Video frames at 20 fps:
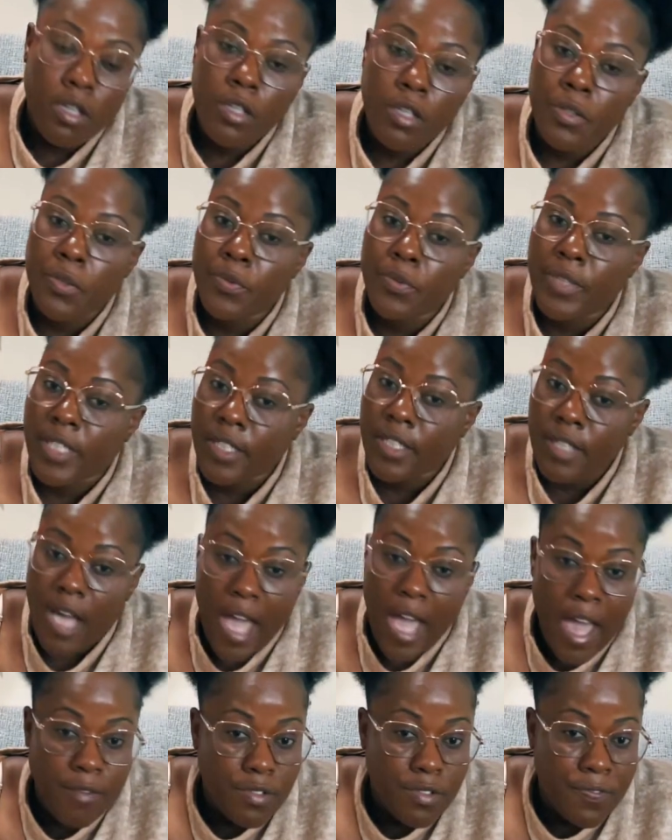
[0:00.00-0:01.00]
You did not
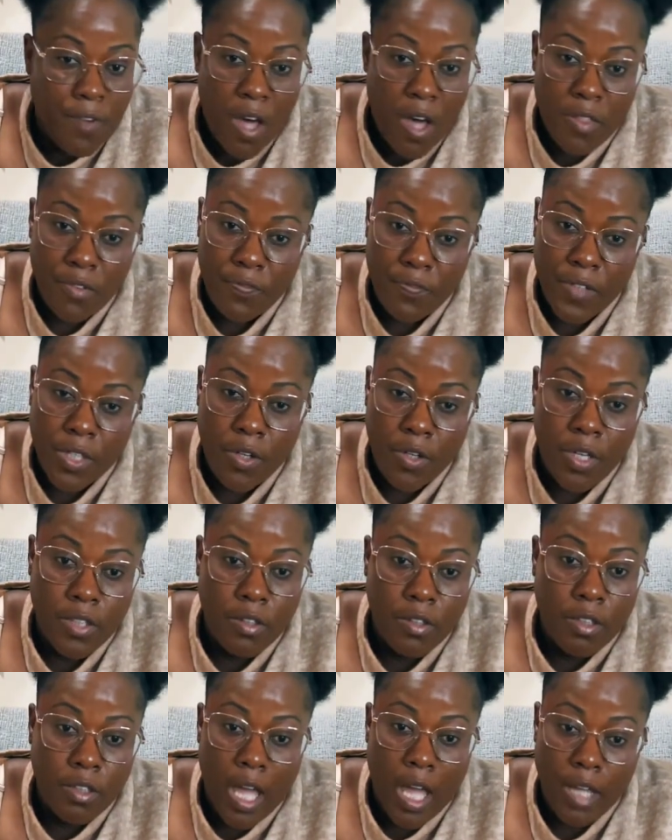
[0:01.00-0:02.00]
mm -hmm. have a mm-hmm. father figure in
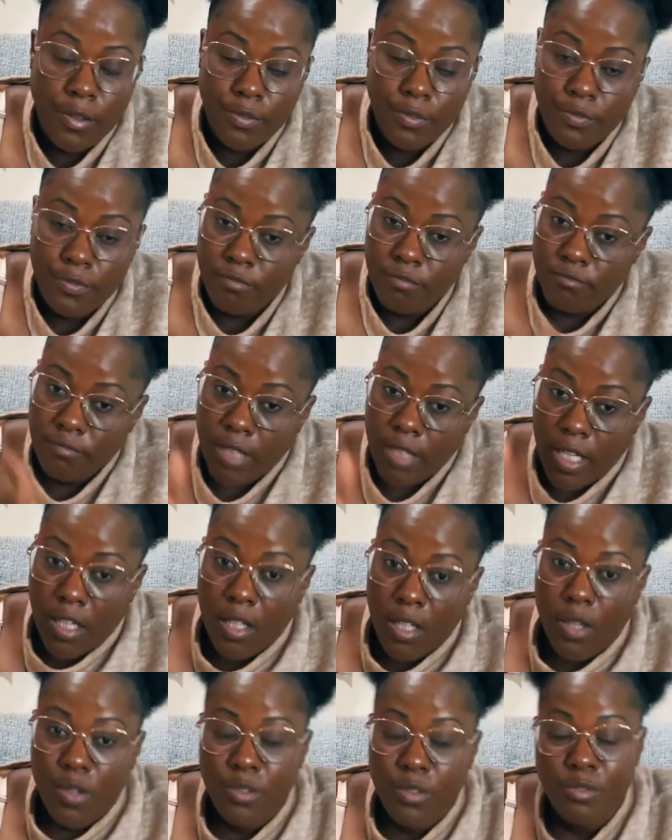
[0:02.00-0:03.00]
your life.
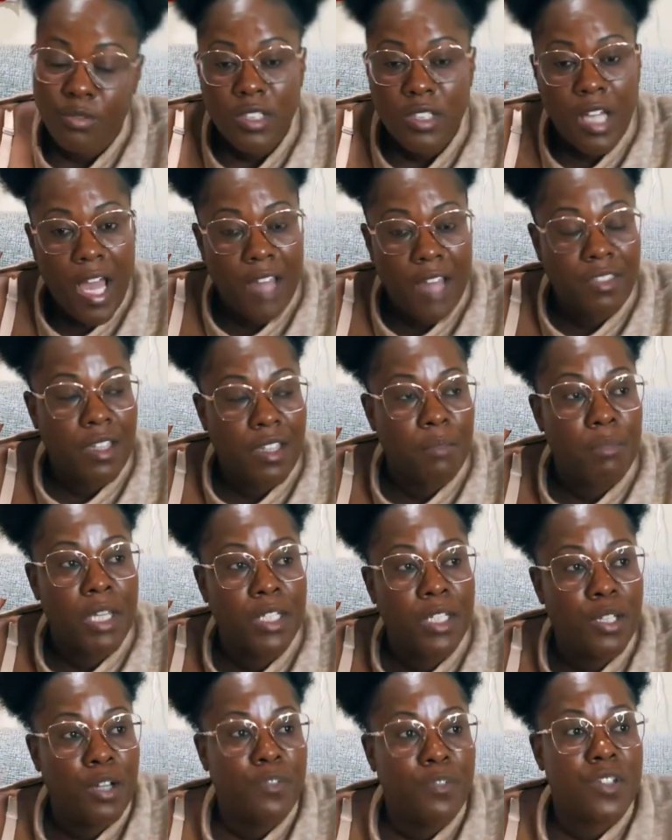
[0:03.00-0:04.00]
Hello. I think
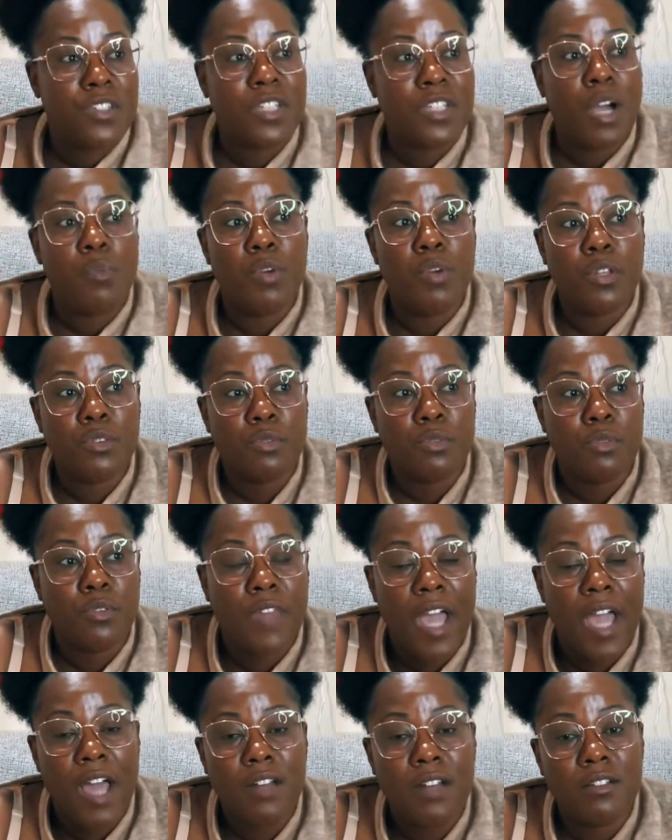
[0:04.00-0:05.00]
many of us that went through
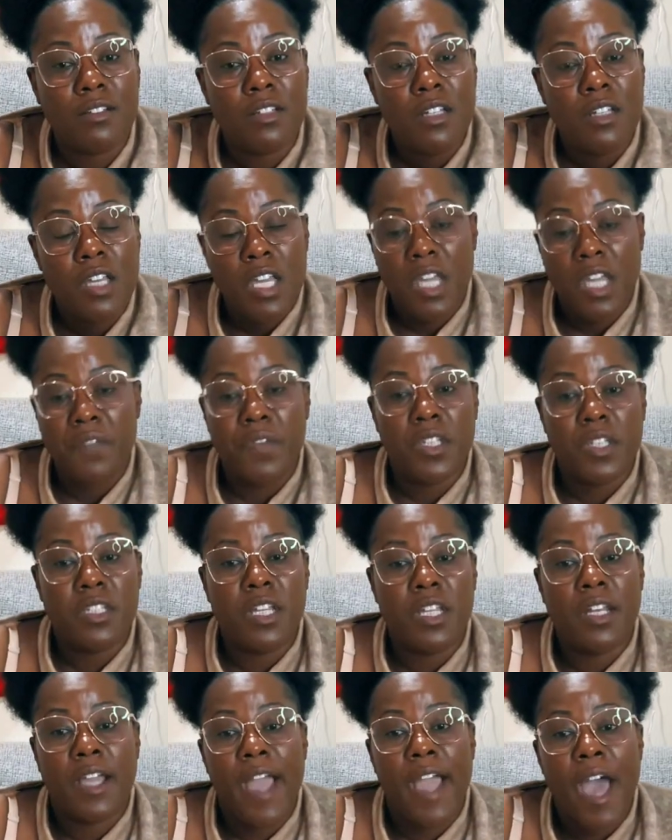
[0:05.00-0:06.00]
that if it
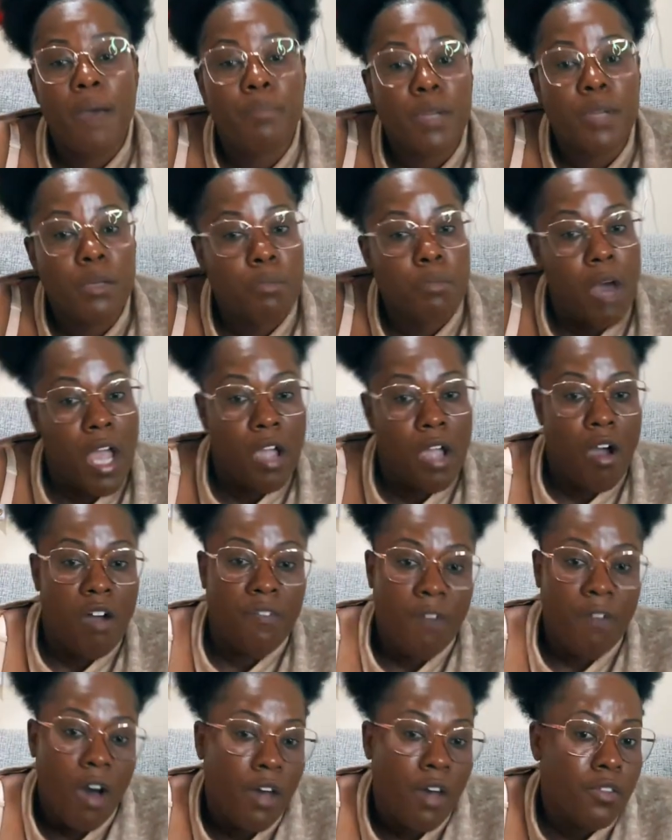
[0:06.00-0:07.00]
didn't happen by our
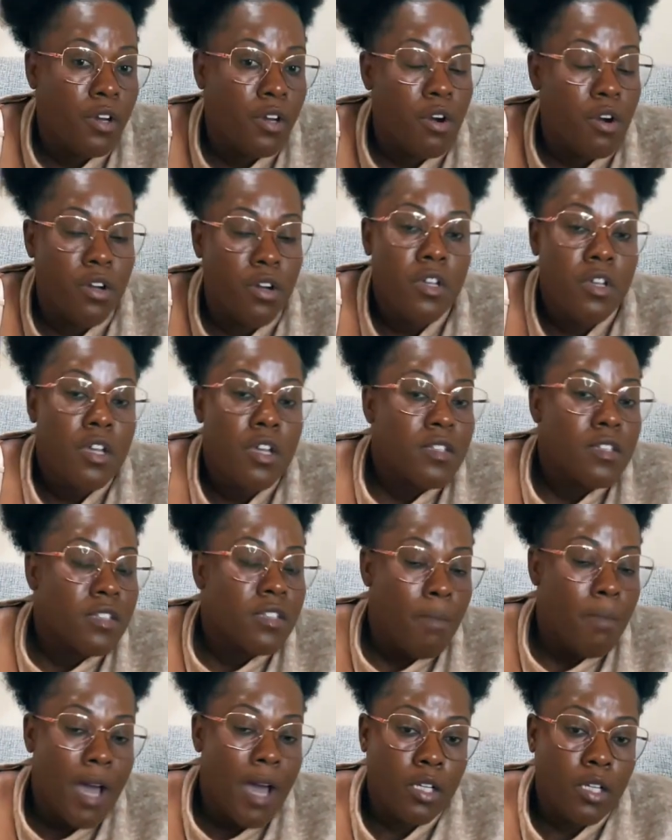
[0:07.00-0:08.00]
father or
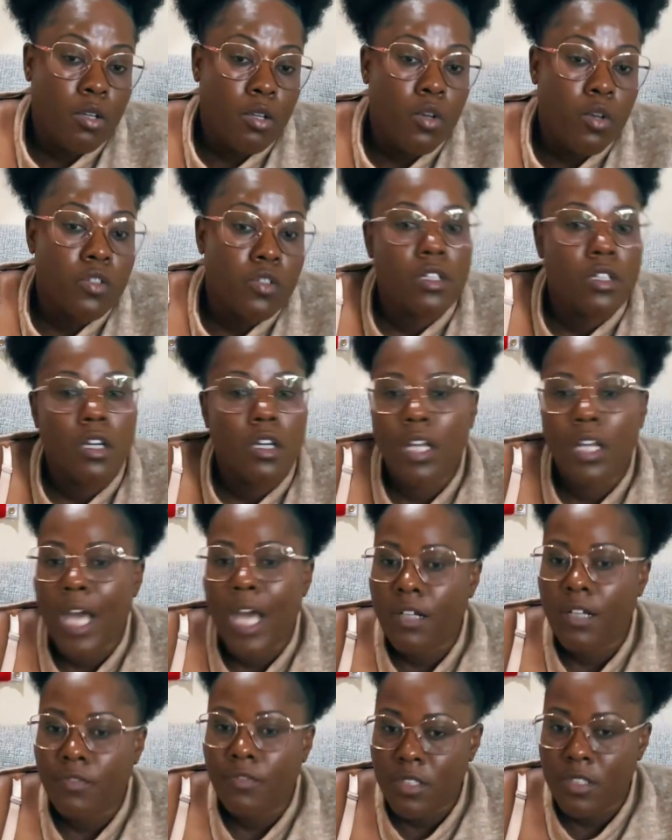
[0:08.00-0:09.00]
somebody close, a
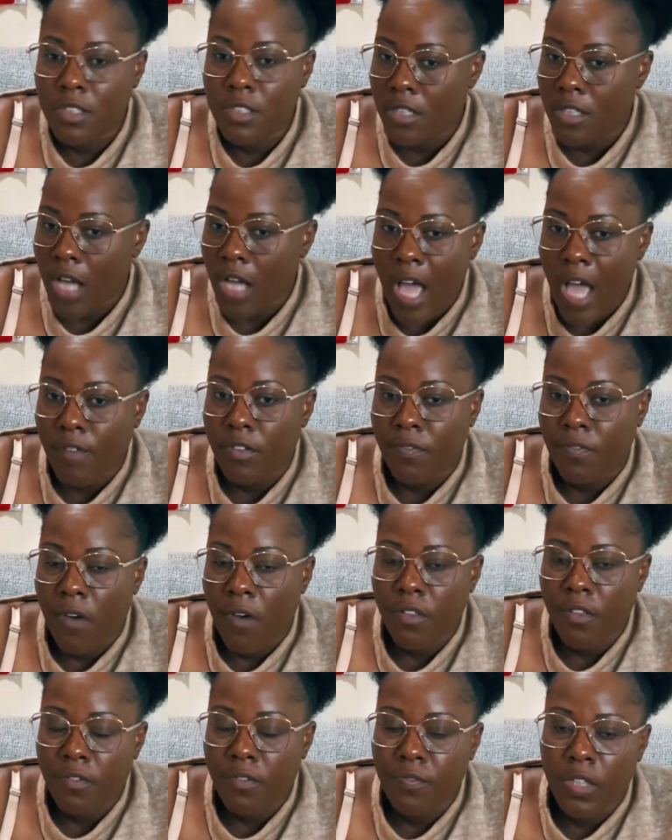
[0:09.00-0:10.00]
lot of us did not have a
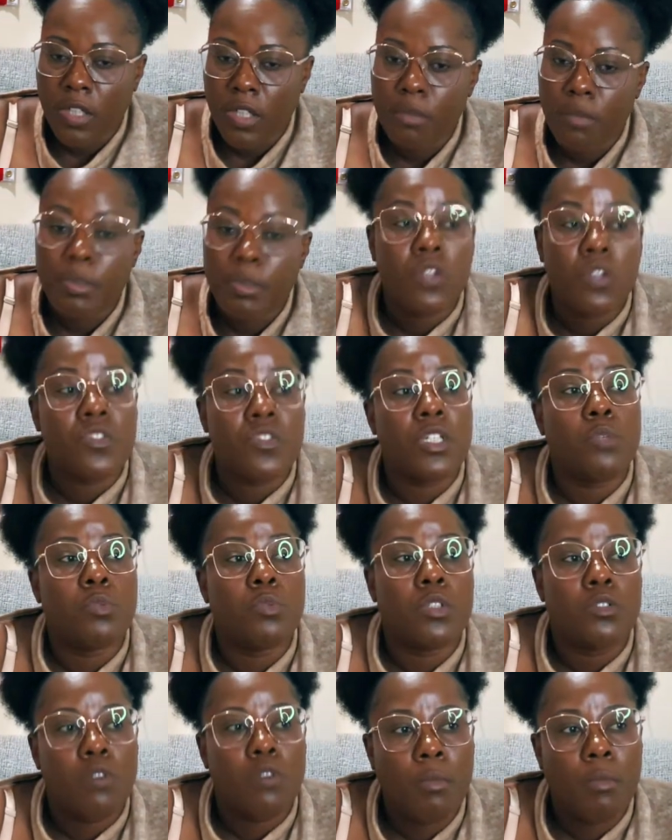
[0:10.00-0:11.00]
father figure because it
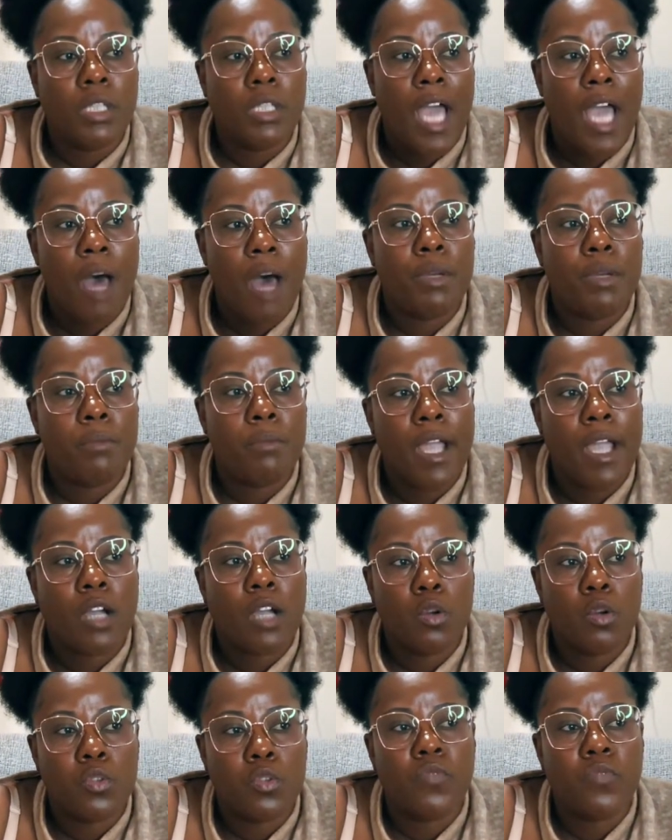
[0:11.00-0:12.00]
would normally happen by
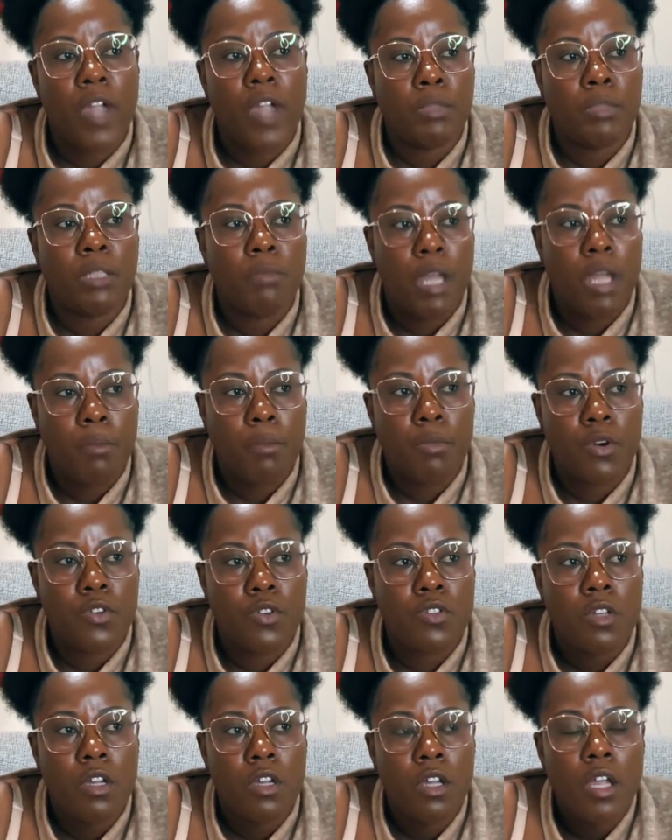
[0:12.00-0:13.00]
close family
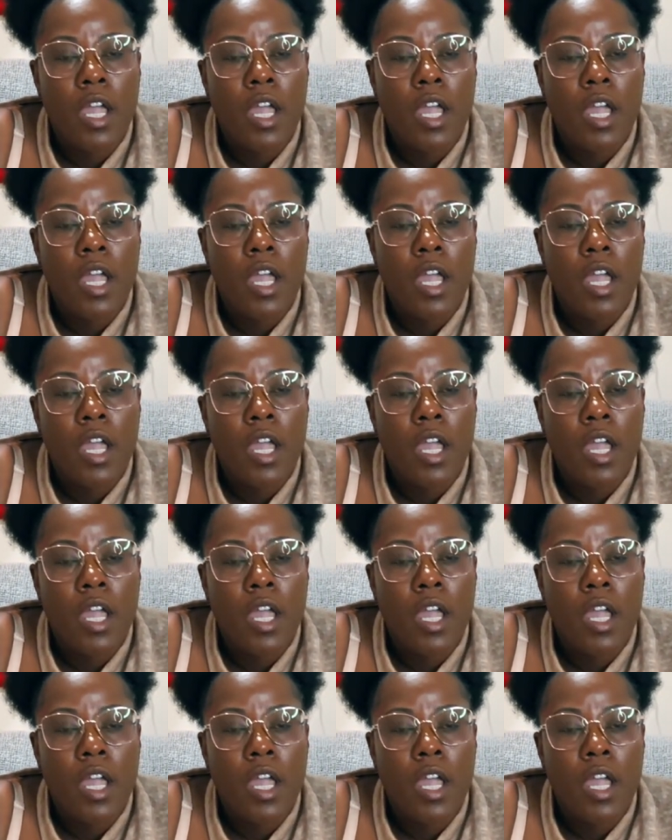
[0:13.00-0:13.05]
members.